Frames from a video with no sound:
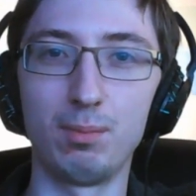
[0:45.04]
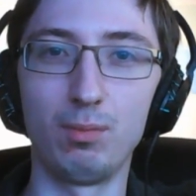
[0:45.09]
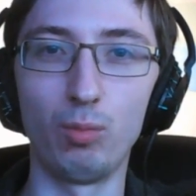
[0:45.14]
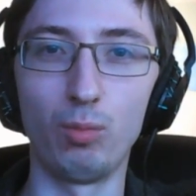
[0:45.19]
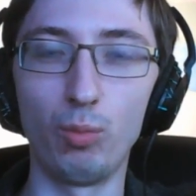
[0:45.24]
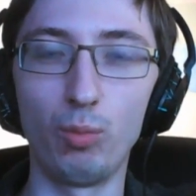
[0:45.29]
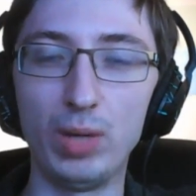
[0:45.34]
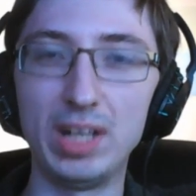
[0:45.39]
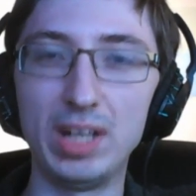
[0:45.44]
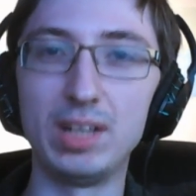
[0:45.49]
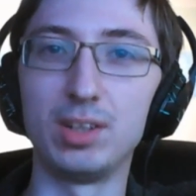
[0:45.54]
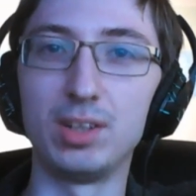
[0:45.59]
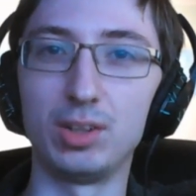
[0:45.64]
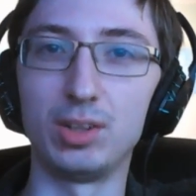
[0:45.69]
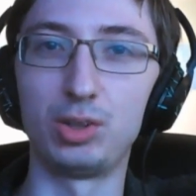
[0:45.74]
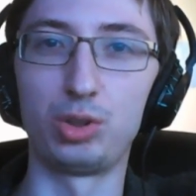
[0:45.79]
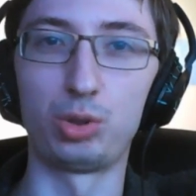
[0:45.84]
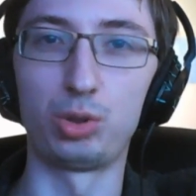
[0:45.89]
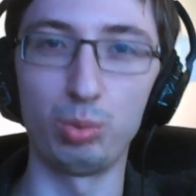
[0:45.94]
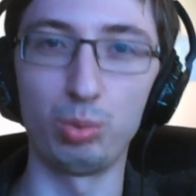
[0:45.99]
wind
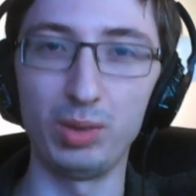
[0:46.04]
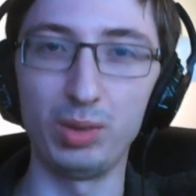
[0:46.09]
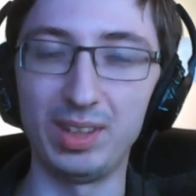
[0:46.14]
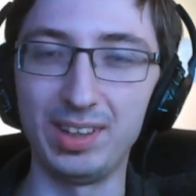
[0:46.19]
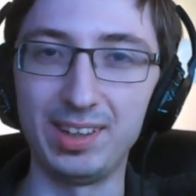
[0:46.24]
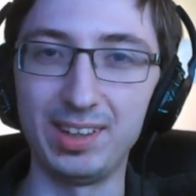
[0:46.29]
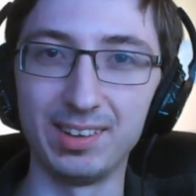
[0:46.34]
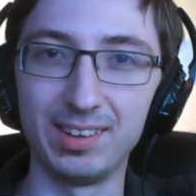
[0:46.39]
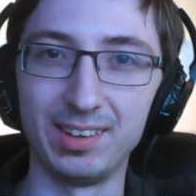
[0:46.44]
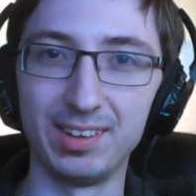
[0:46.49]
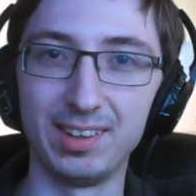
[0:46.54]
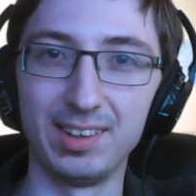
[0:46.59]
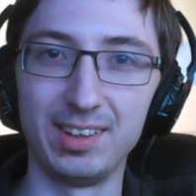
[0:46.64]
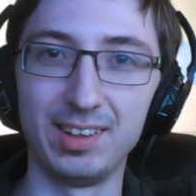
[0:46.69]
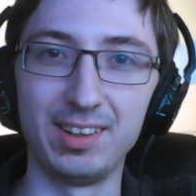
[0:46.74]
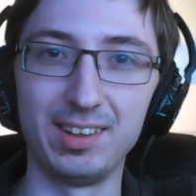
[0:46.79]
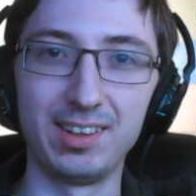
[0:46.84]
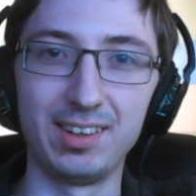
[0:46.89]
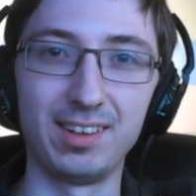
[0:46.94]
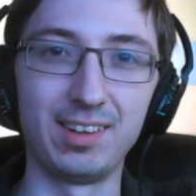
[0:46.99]
tree.
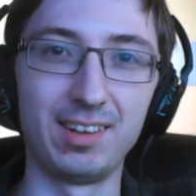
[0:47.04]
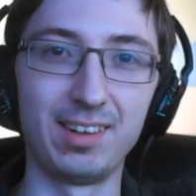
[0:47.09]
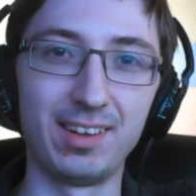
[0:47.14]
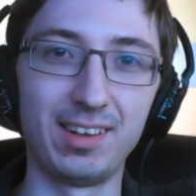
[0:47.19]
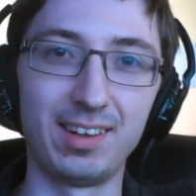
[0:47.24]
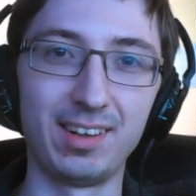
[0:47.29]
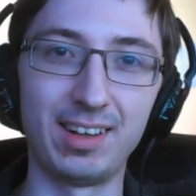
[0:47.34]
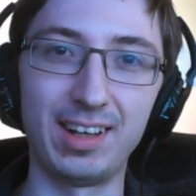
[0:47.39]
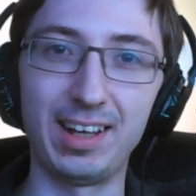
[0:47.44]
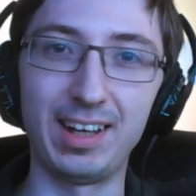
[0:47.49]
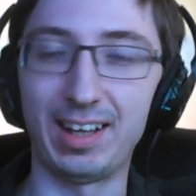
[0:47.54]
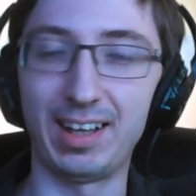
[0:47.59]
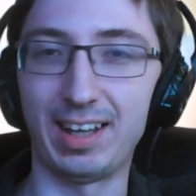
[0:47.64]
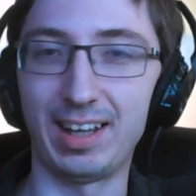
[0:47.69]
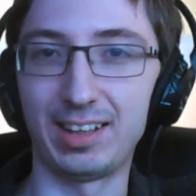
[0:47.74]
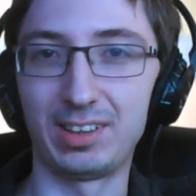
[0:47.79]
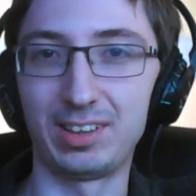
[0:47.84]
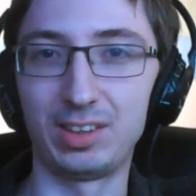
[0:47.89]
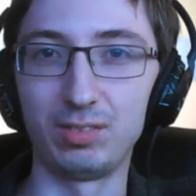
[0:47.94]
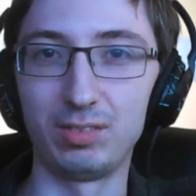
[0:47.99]

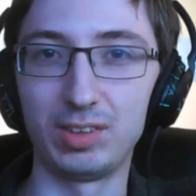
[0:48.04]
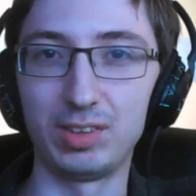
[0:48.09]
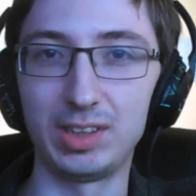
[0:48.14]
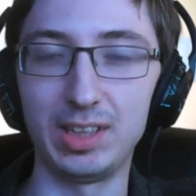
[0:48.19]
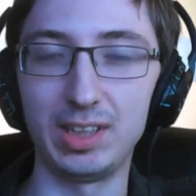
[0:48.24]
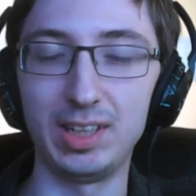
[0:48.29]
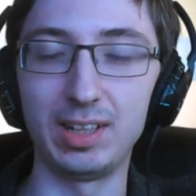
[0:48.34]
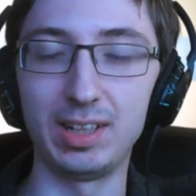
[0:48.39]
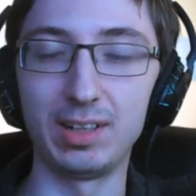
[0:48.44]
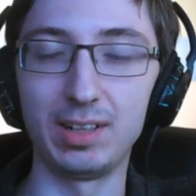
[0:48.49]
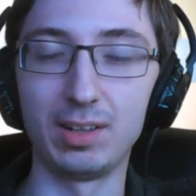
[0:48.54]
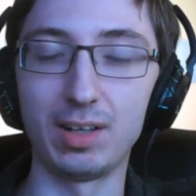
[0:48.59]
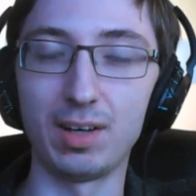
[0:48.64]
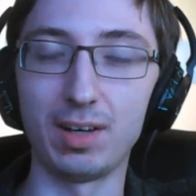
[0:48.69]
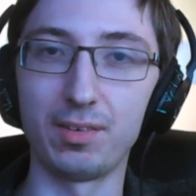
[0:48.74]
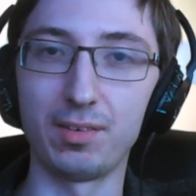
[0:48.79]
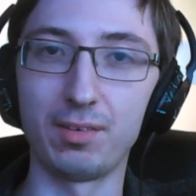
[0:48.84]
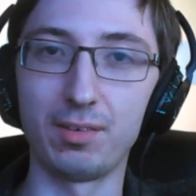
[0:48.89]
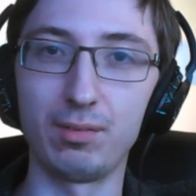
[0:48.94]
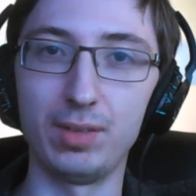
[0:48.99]
As you've seen in
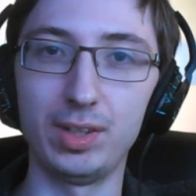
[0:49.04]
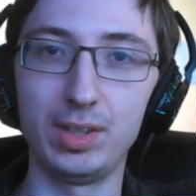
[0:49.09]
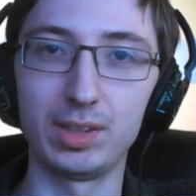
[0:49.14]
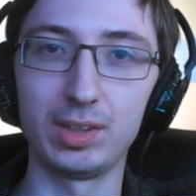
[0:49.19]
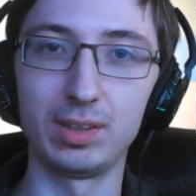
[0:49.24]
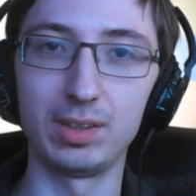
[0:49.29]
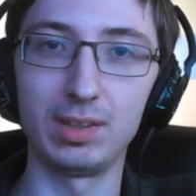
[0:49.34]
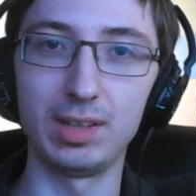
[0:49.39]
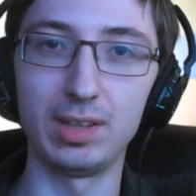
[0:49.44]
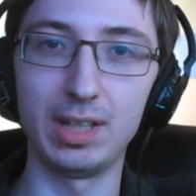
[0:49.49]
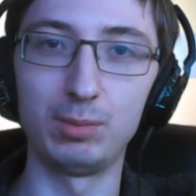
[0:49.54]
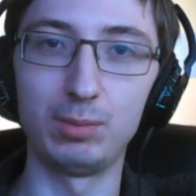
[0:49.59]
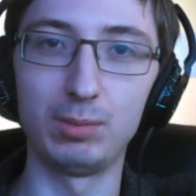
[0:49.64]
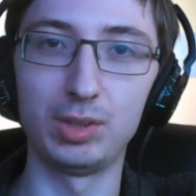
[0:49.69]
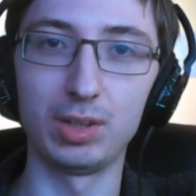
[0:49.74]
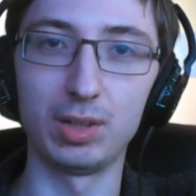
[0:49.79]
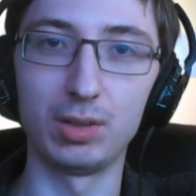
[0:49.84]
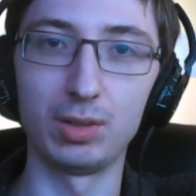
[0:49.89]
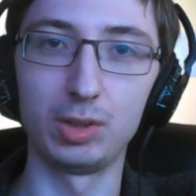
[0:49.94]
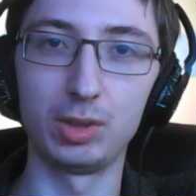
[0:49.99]
other recent game
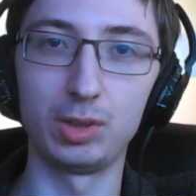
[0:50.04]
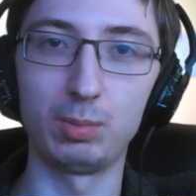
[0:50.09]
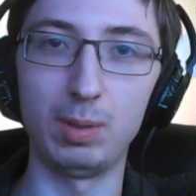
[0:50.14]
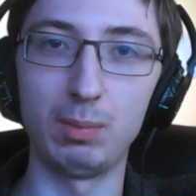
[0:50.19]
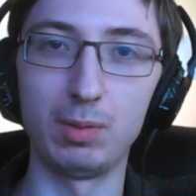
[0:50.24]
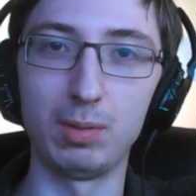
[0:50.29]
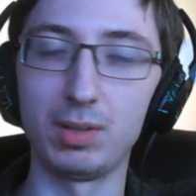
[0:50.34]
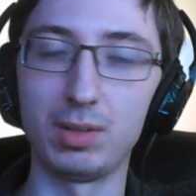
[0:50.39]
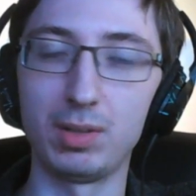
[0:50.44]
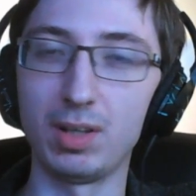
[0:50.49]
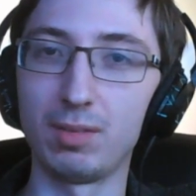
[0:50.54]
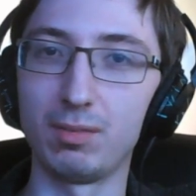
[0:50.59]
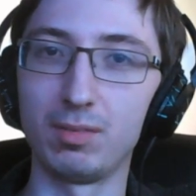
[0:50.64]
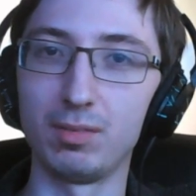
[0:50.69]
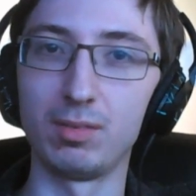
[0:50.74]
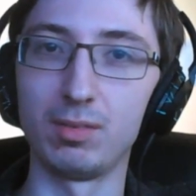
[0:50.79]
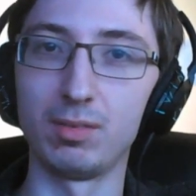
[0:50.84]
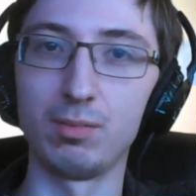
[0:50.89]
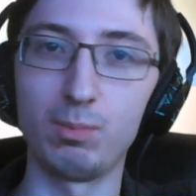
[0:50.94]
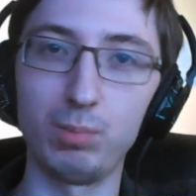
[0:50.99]
shows, people have
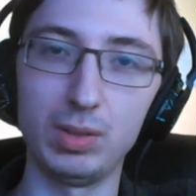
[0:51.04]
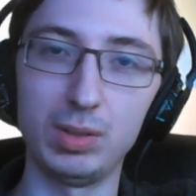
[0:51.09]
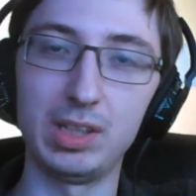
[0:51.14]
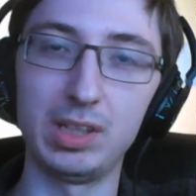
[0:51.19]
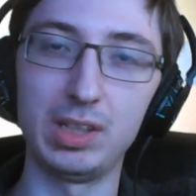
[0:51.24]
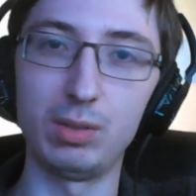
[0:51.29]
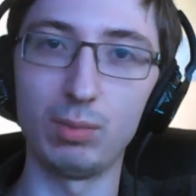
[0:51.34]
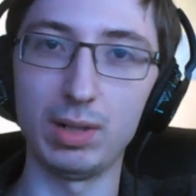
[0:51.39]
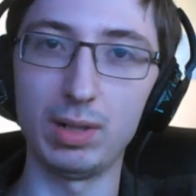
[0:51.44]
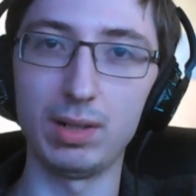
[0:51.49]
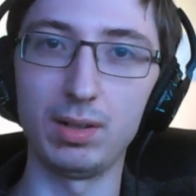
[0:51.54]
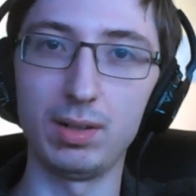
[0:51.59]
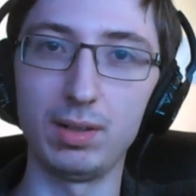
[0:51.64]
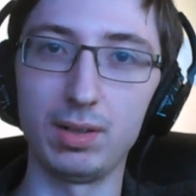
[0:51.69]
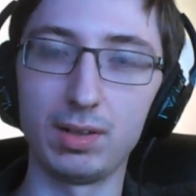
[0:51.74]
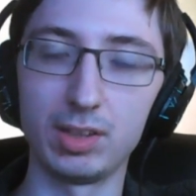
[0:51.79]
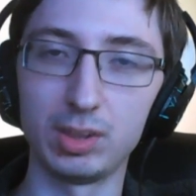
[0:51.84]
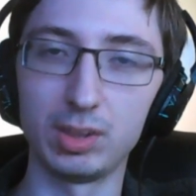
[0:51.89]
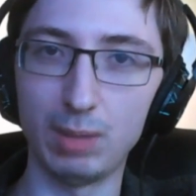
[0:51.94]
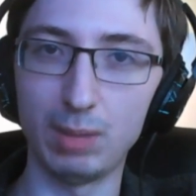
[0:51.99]
done pretty well,
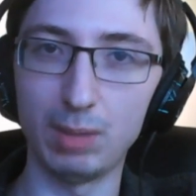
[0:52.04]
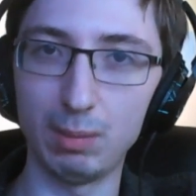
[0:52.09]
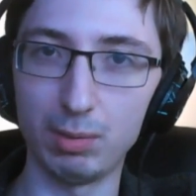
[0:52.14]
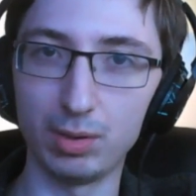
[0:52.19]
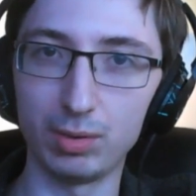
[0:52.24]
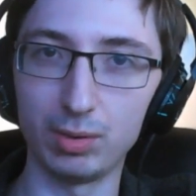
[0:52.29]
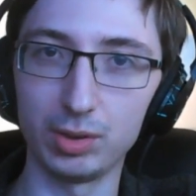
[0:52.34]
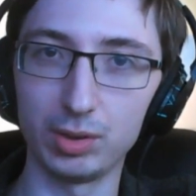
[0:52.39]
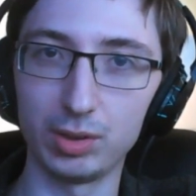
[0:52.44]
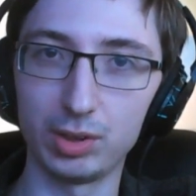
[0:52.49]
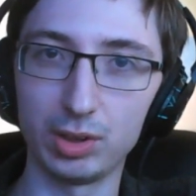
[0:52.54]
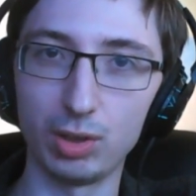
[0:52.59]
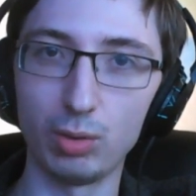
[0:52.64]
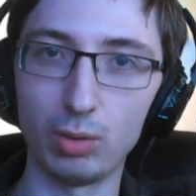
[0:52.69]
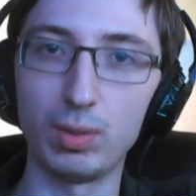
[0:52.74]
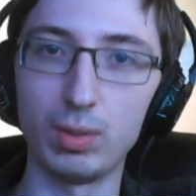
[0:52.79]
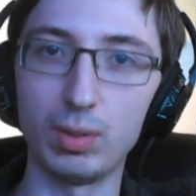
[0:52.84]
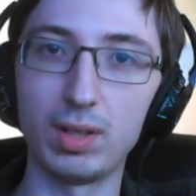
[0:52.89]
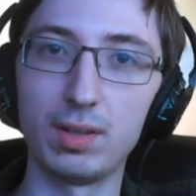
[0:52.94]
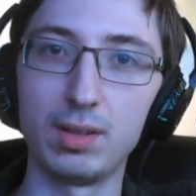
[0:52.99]
others maybe not so
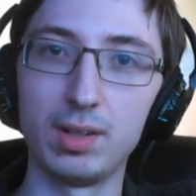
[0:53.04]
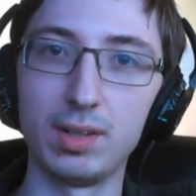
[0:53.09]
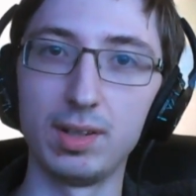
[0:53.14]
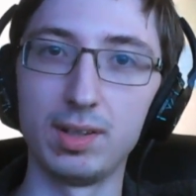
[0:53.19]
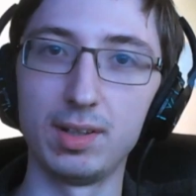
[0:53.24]
well.